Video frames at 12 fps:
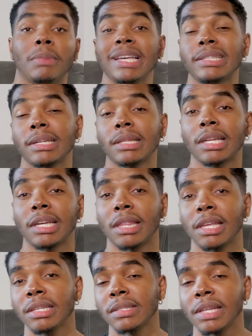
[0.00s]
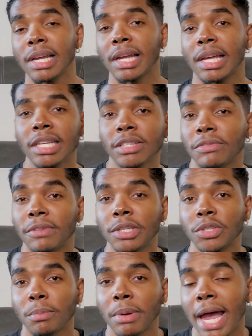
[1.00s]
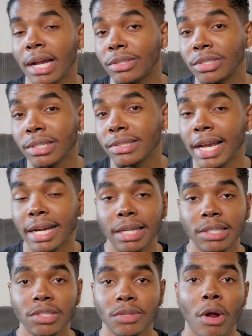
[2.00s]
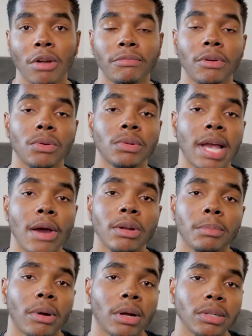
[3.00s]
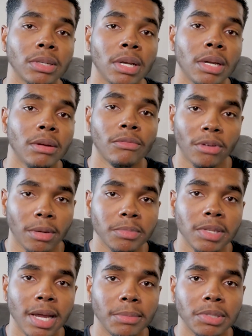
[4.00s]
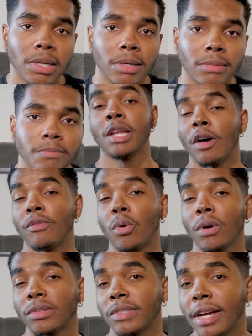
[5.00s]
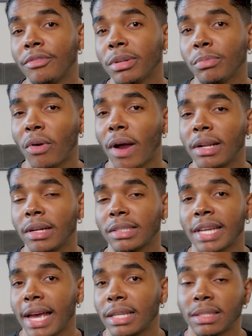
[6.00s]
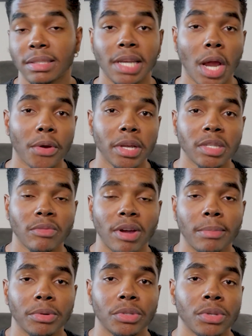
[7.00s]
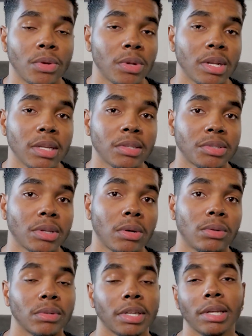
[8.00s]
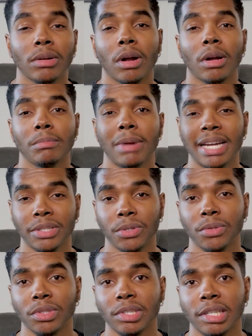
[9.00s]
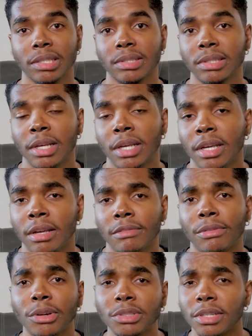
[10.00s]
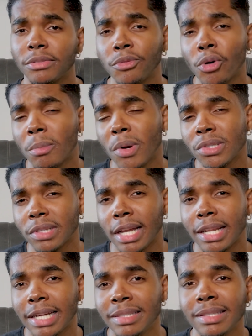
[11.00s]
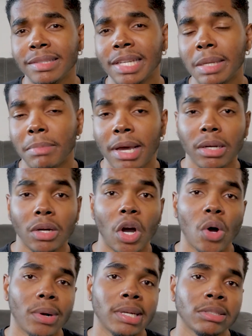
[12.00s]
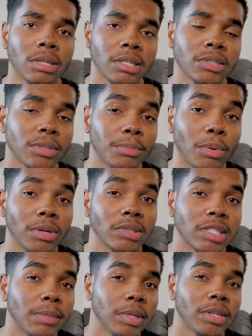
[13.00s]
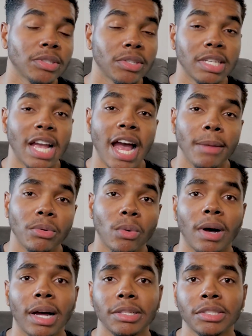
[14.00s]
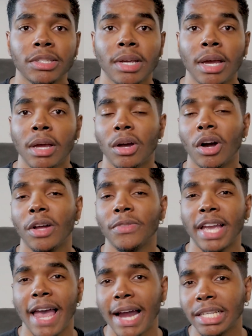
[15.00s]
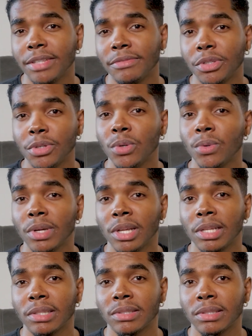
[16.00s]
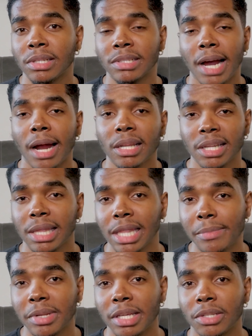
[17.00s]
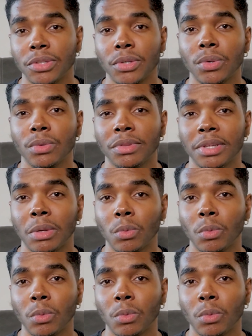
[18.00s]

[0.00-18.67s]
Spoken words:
basically this thing is feature packed just like its smartphone counterpart from Samsung. Now of course every product has its areas of opportunity, so here are my 2 cents. First and foremost, I'd like to see better always on support similar to the Apple Watch. On the Active 2, it is entirely limited to the